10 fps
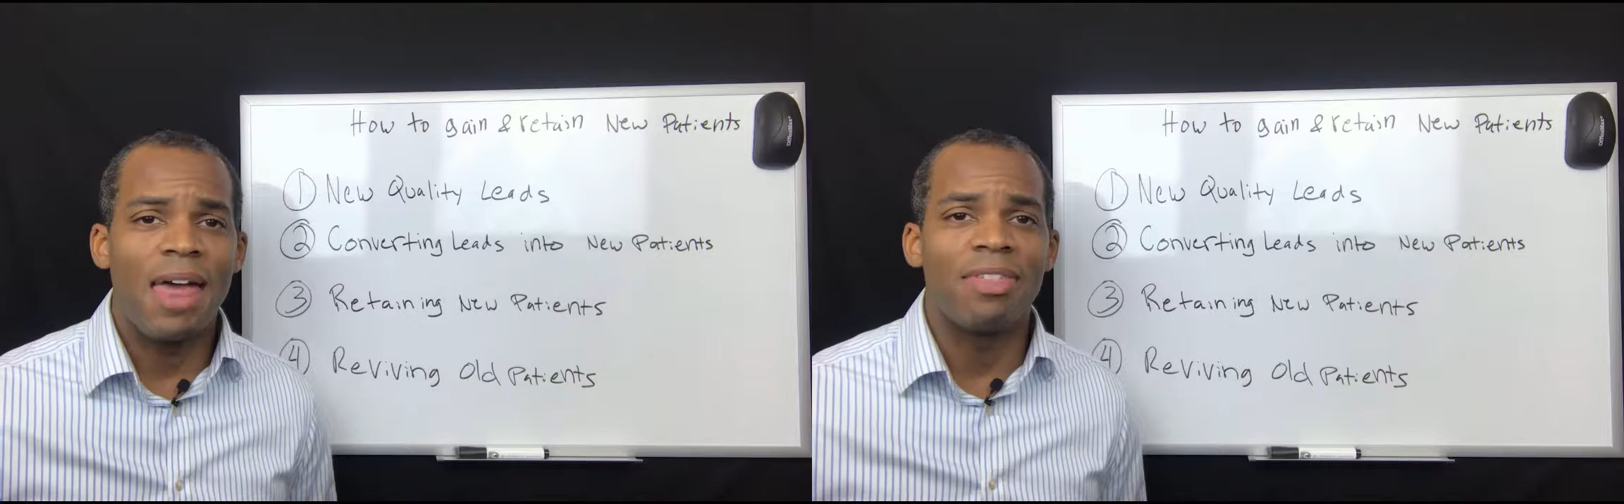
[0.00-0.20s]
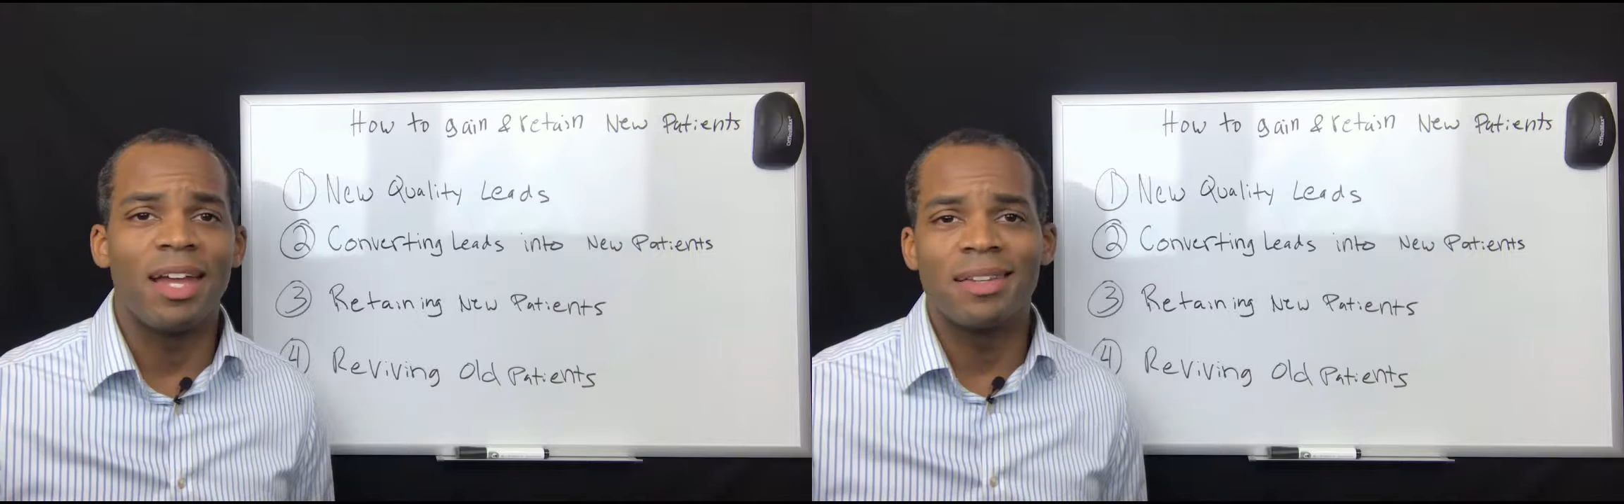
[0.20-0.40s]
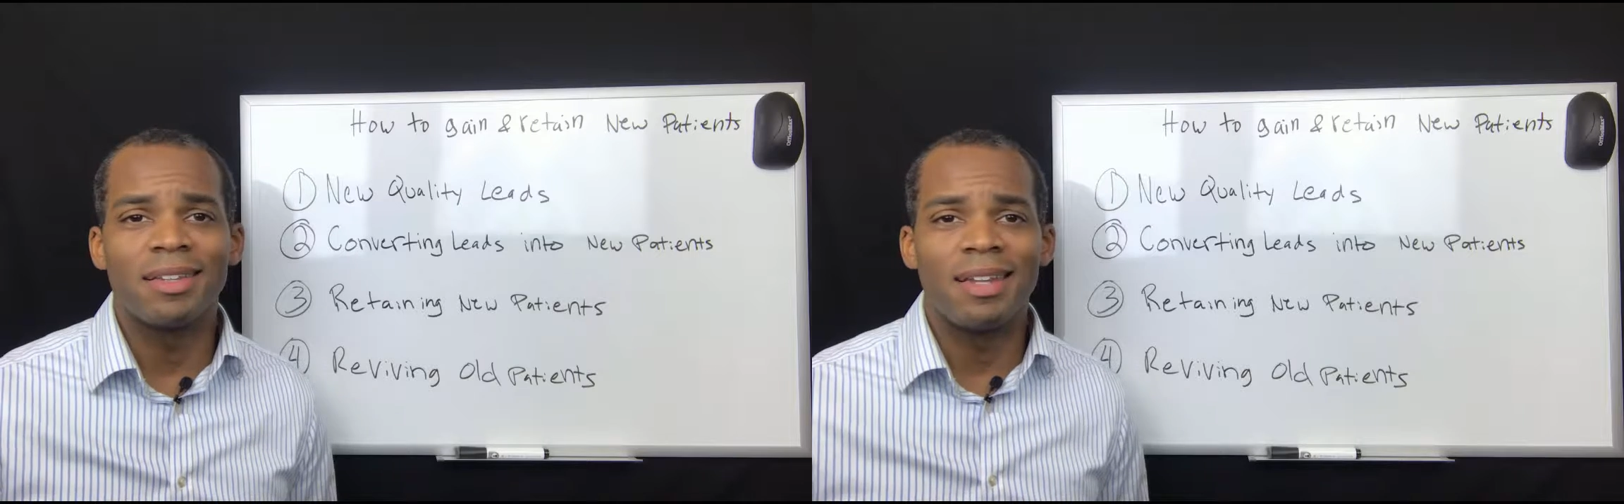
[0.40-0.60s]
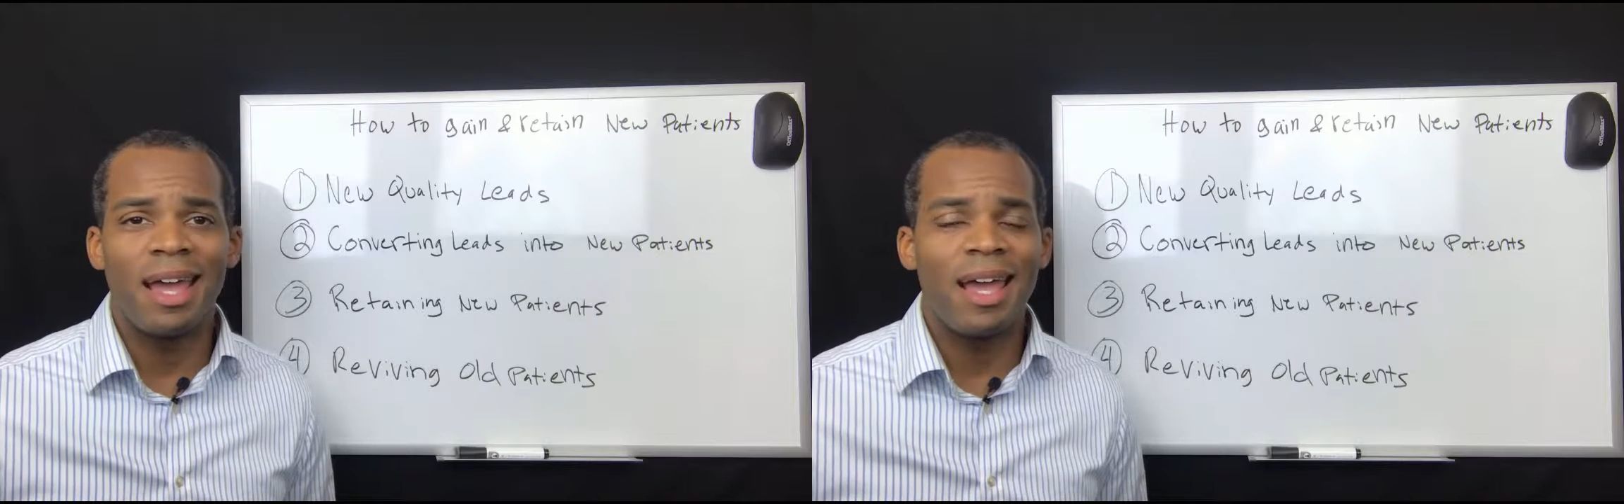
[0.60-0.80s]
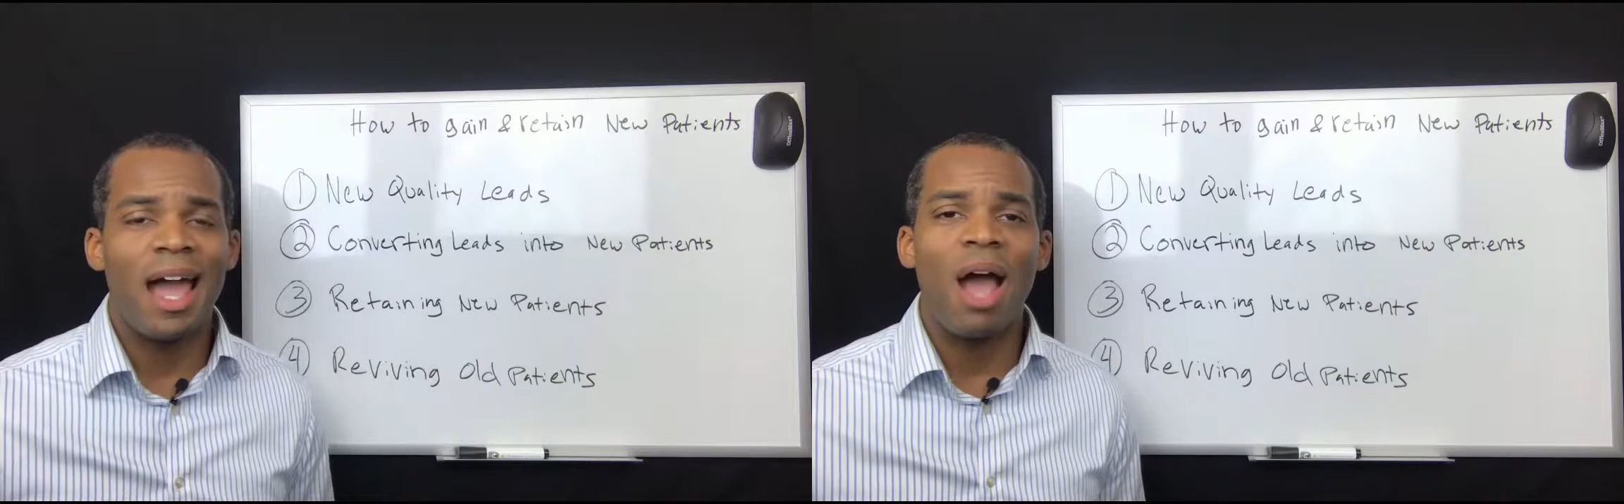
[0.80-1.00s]
at the end of the
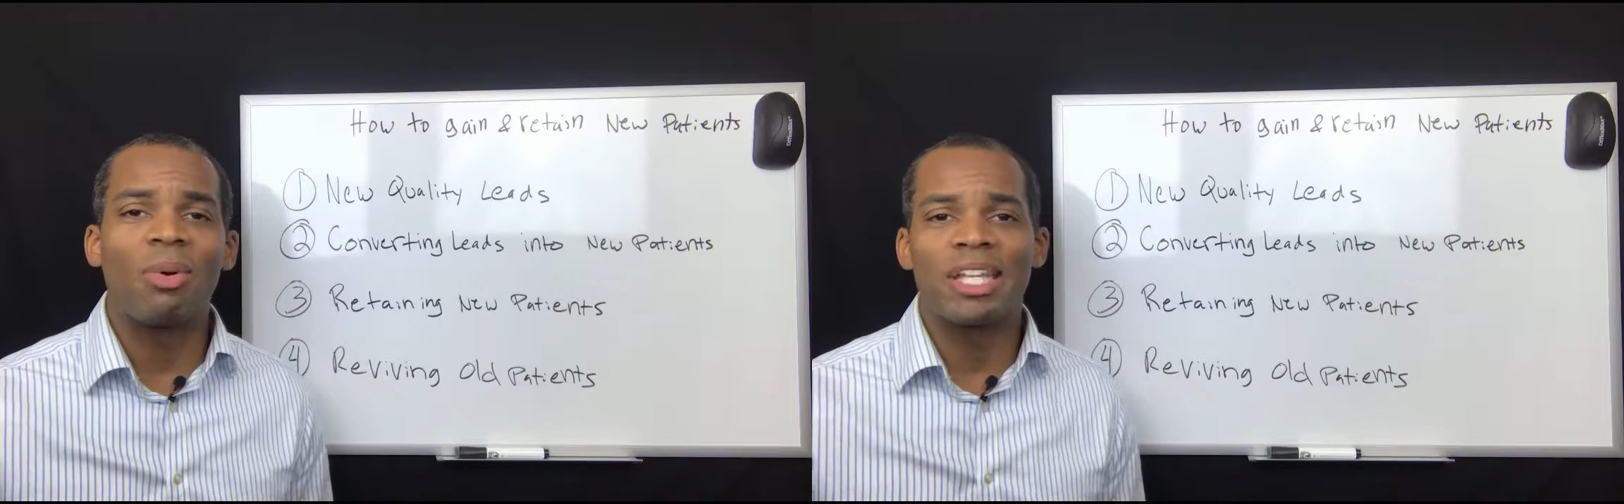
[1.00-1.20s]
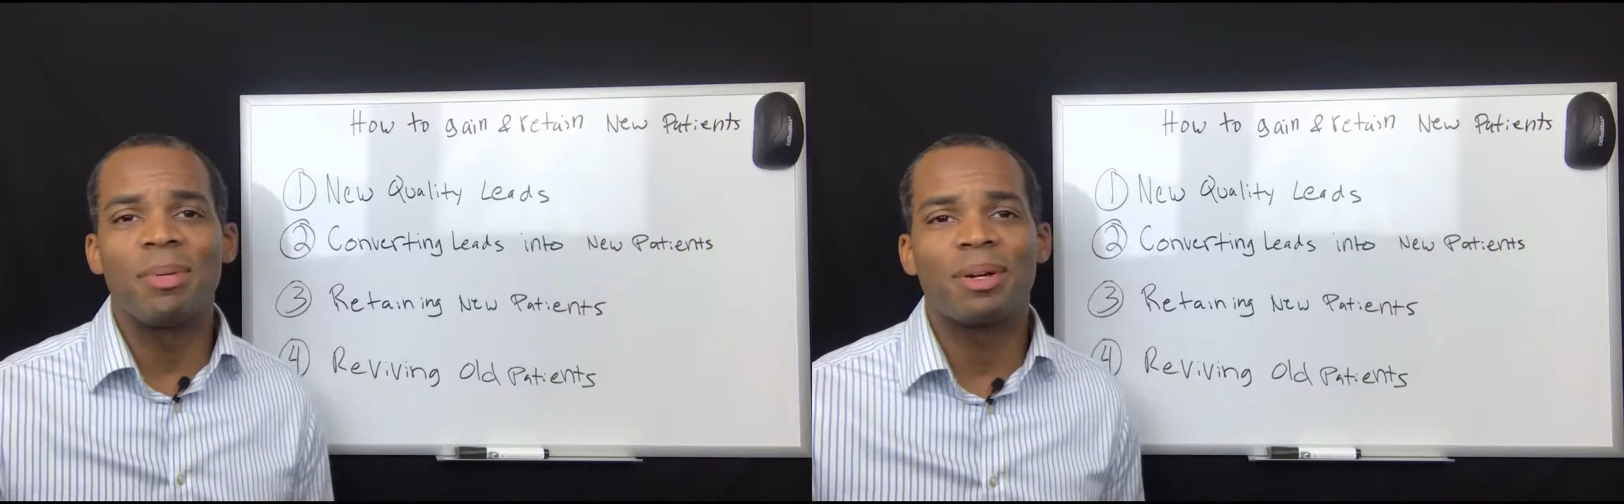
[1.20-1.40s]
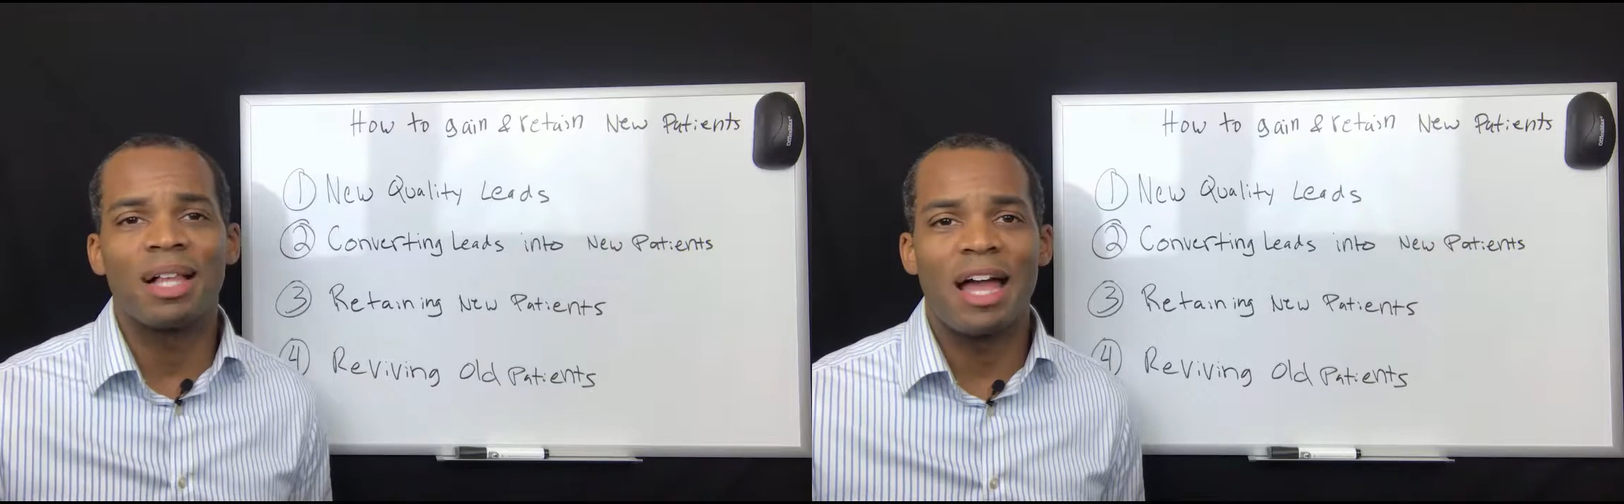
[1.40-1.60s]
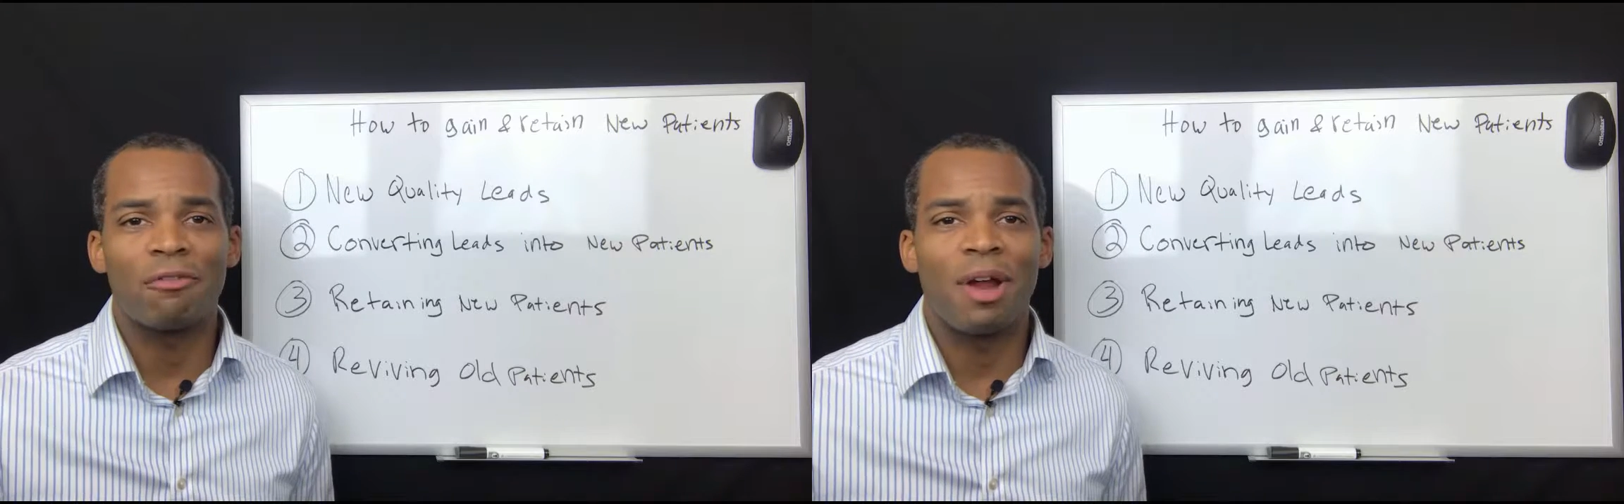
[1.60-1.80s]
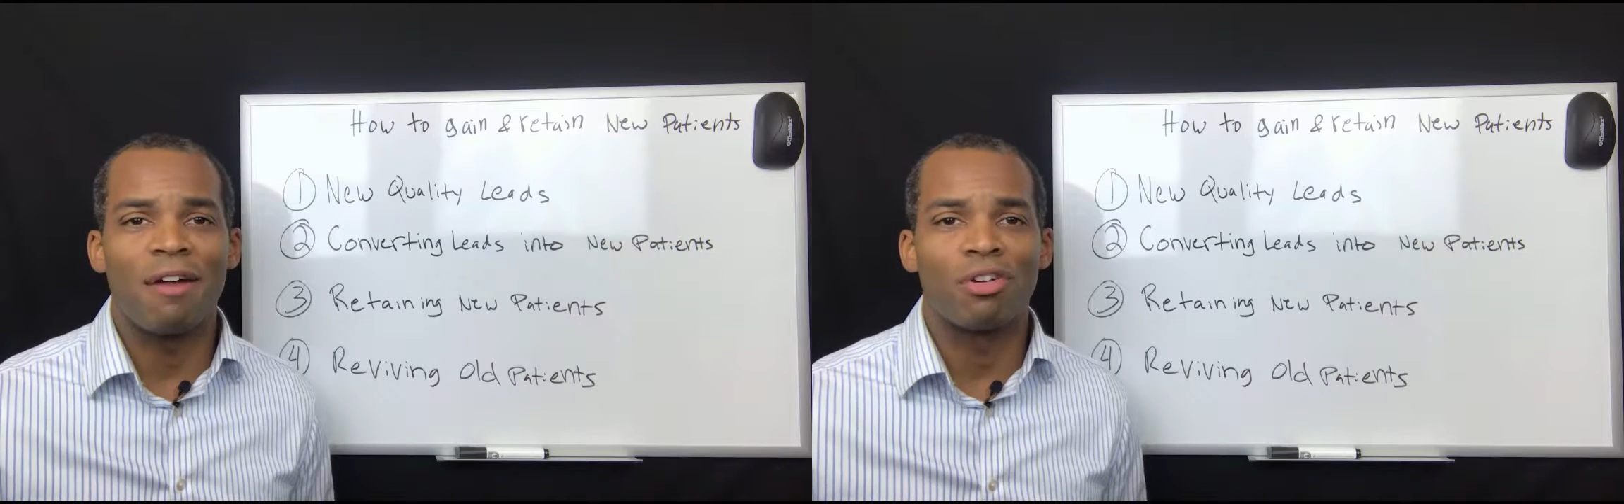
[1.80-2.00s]
day, I want to keep a
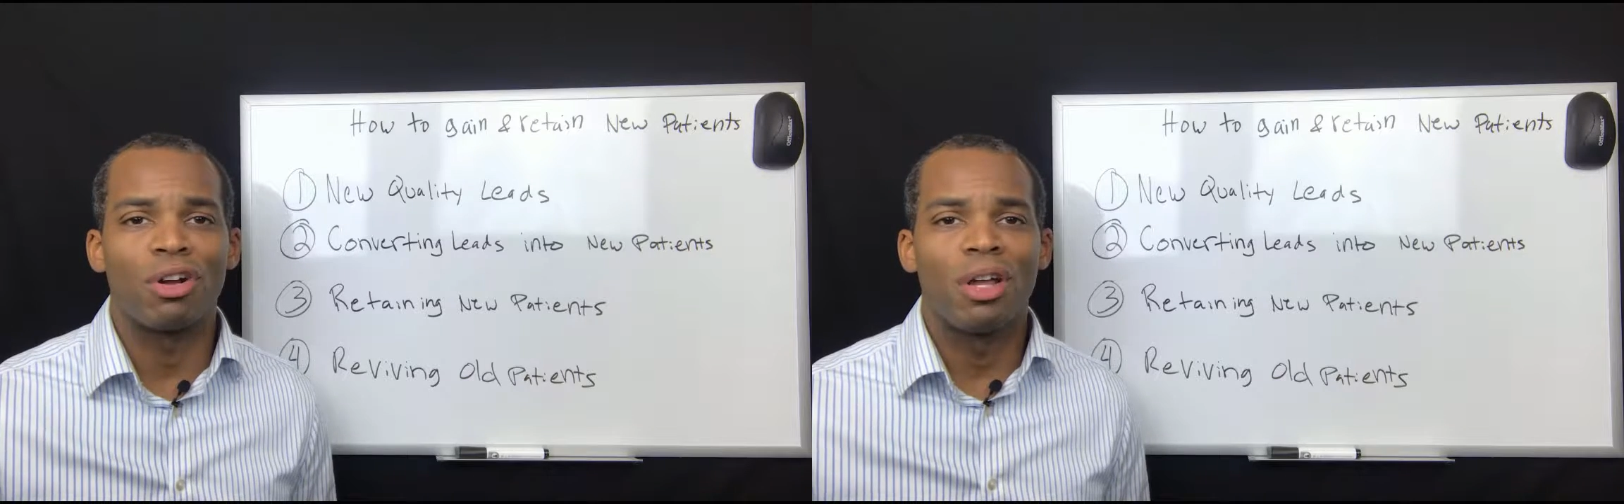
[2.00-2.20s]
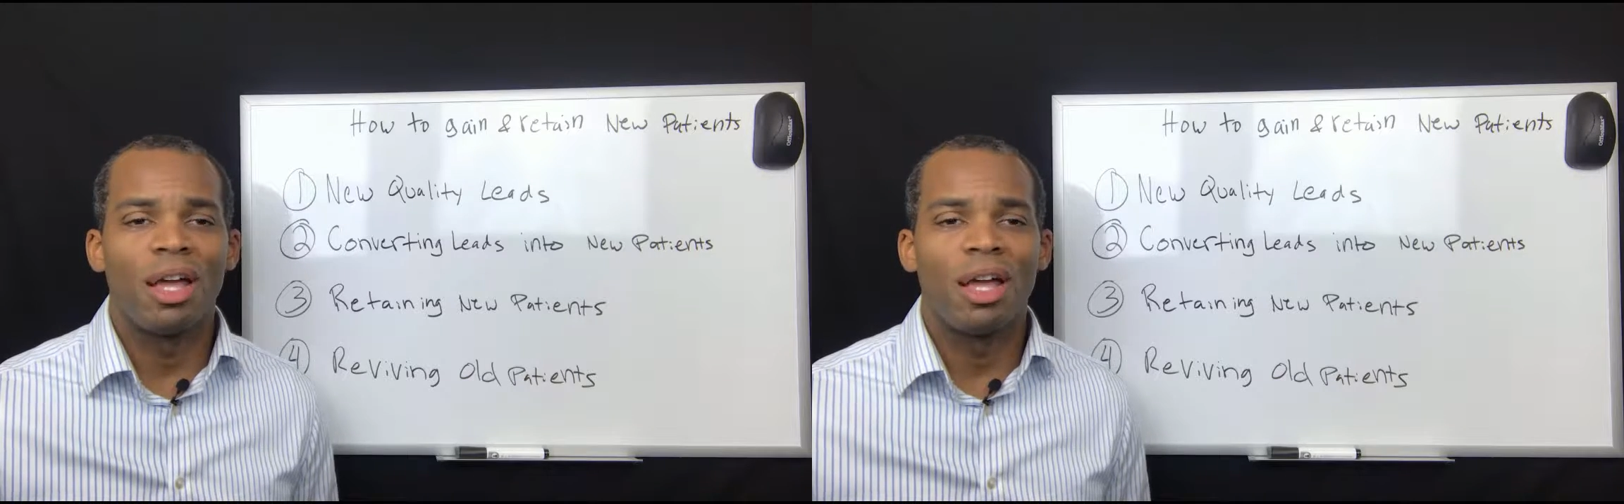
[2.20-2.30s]
client forever.